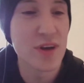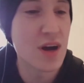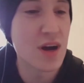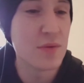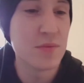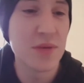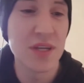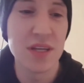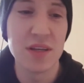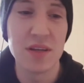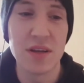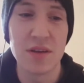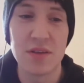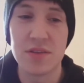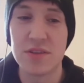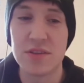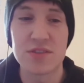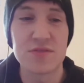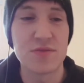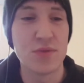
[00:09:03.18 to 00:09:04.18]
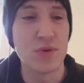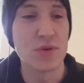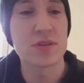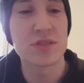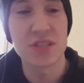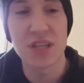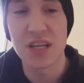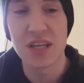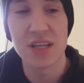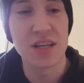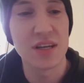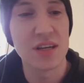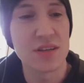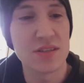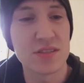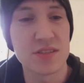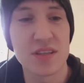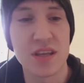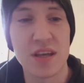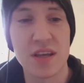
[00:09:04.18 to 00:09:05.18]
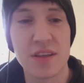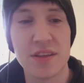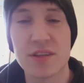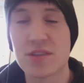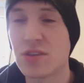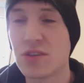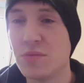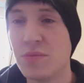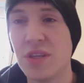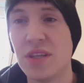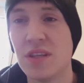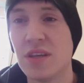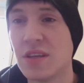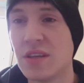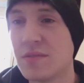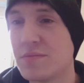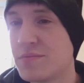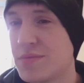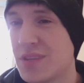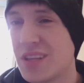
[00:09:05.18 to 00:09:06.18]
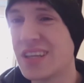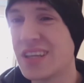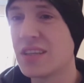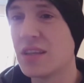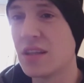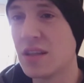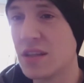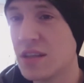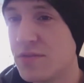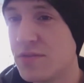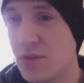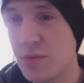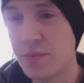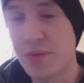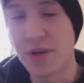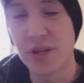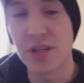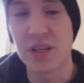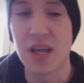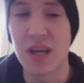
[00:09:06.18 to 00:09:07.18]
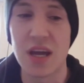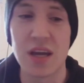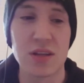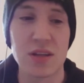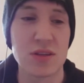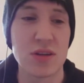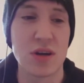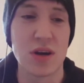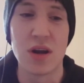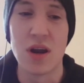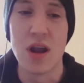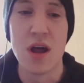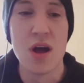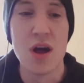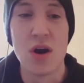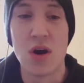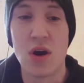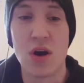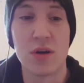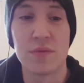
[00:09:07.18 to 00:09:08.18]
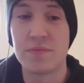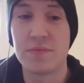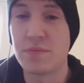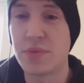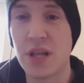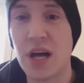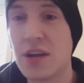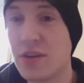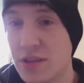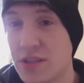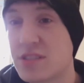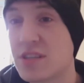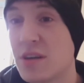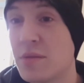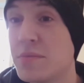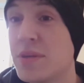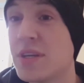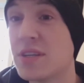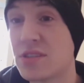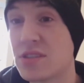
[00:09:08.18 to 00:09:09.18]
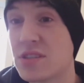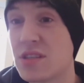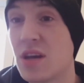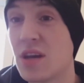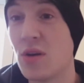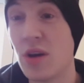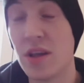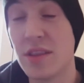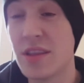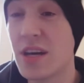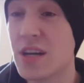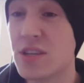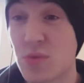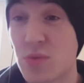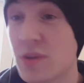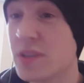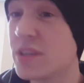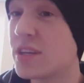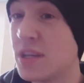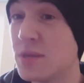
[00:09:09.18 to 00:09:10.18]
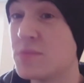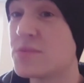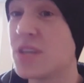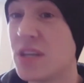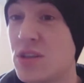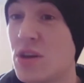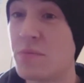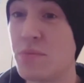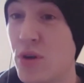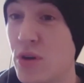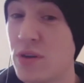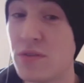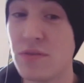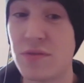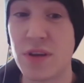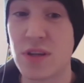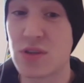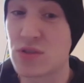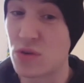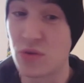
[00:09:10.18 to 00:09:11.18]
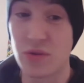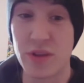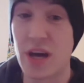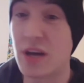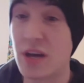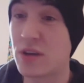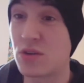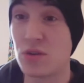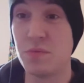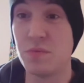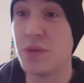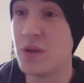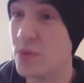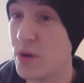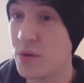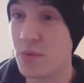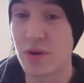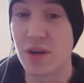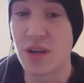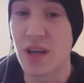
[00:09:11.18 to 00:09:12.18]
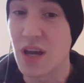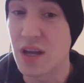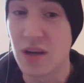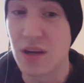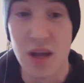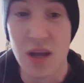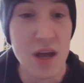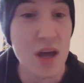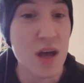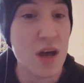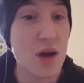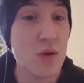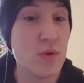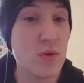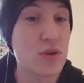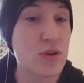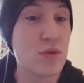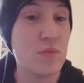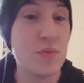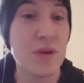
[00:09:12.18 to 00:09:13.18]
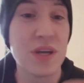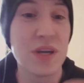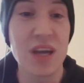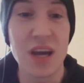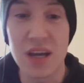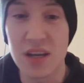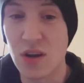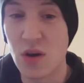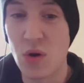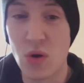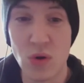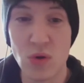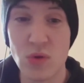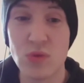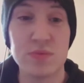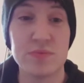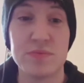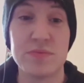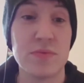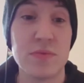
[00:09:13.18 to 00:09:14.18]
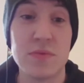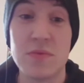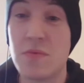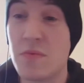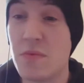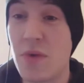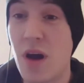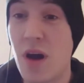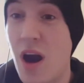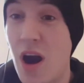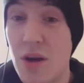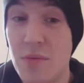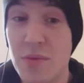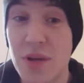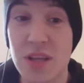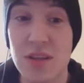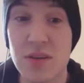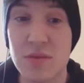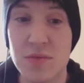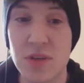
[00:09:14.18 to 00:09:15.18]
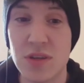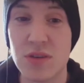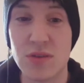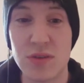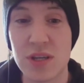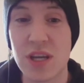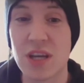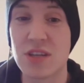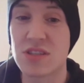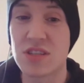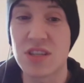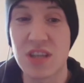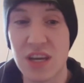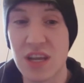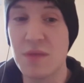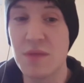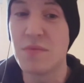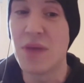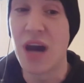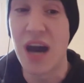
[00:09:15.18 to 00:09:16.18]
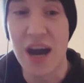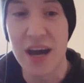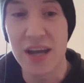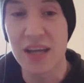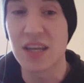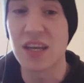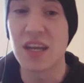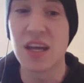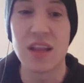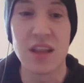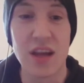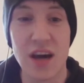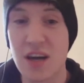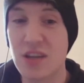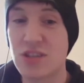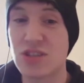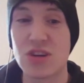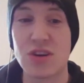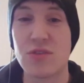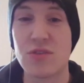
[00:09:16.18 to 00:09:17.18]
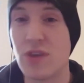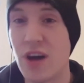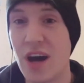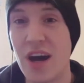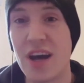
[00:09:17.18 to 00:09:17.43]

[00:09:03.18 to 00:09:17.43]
I mean, there's folks saying to us that this could be the like the Lethal Protector or Planet of the Symbiote style, and that's what they keep saying they're pulling for, so that could be what we're getting. We could be getting a whole army of them, you know, get Scream, Agony, Vasher, Riot,